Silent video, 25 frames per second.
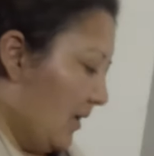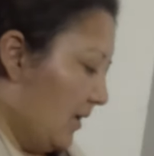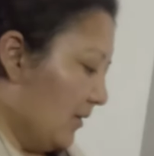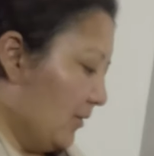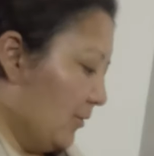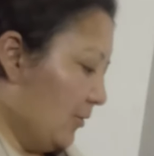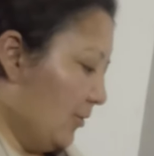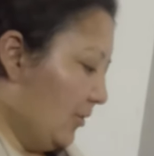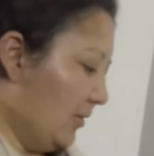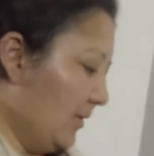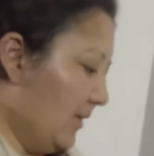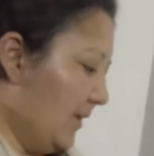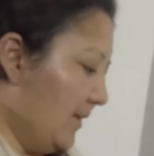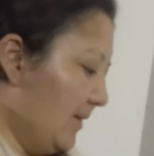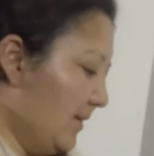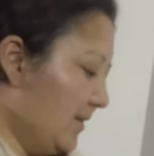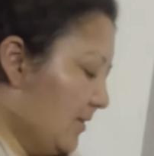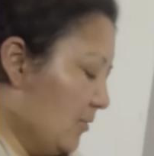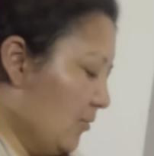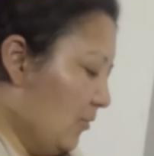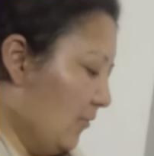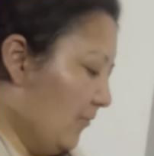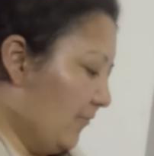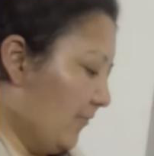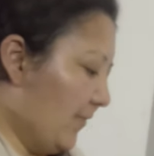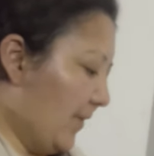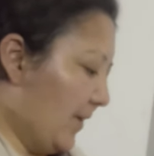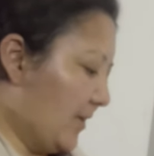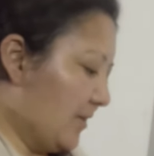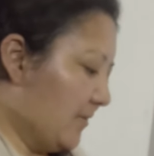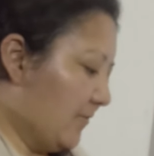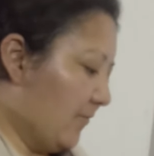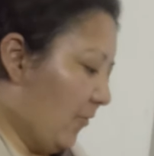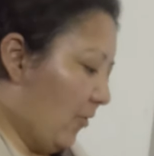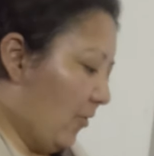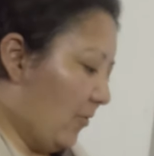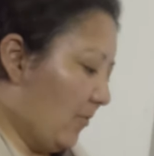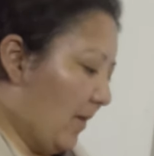Though there is no
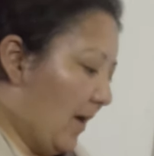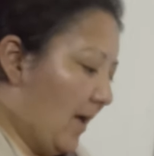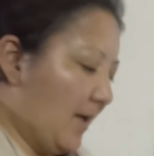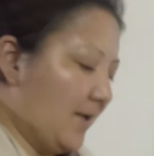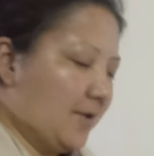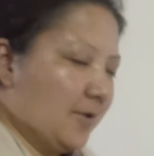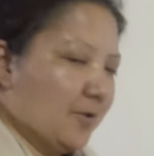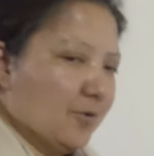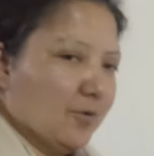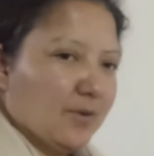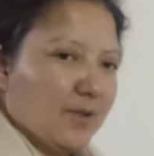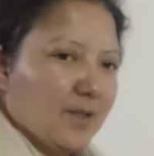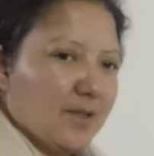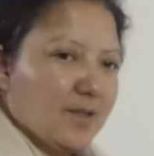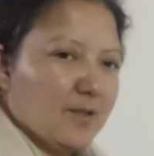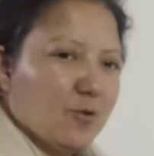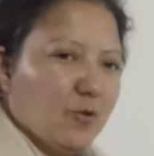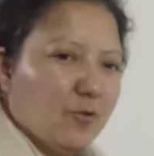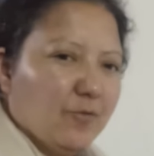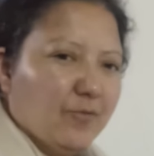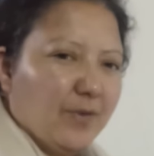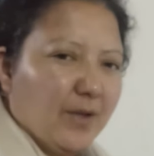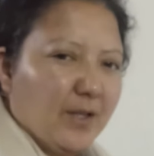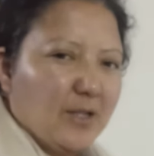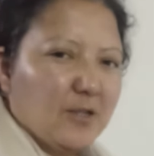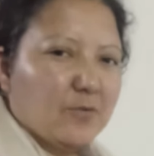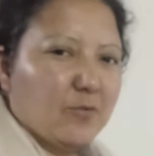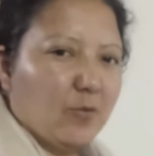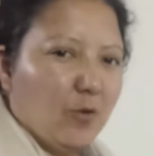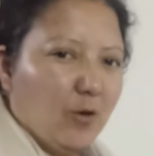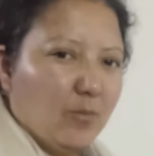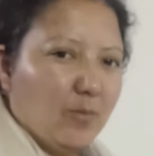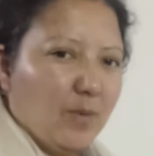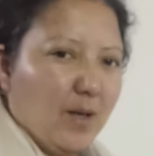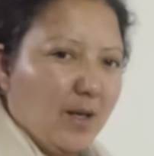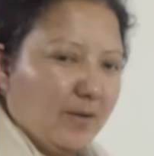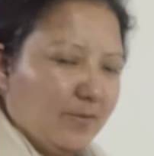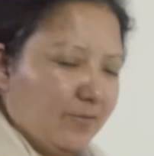fixed format, there's no fixed
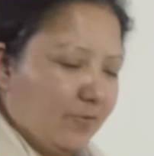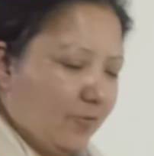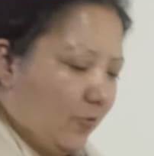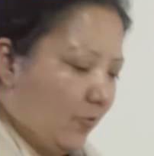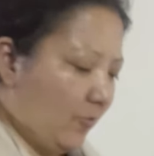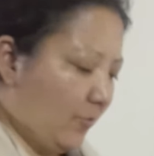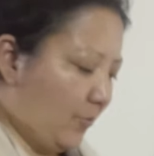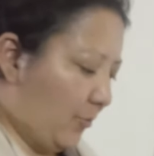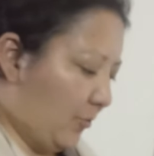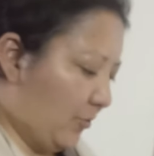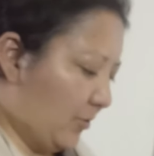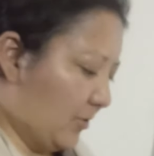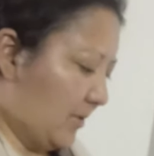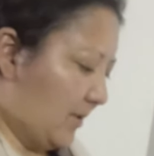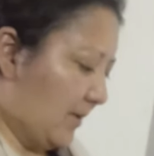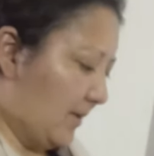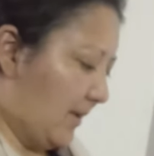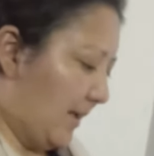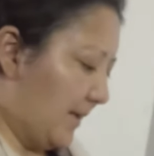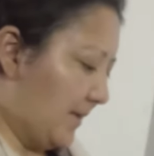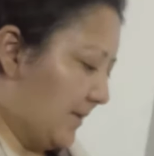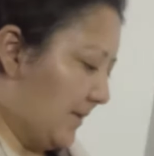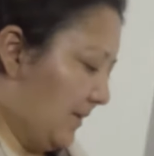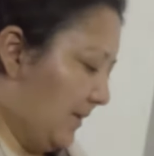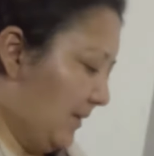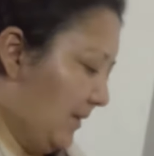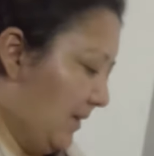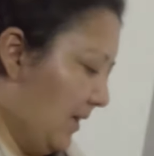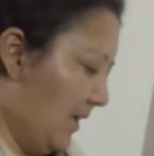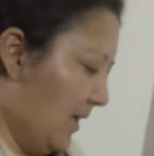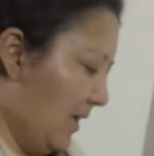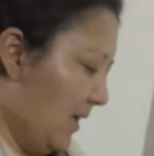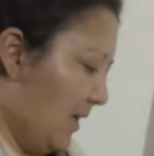format for poster writing,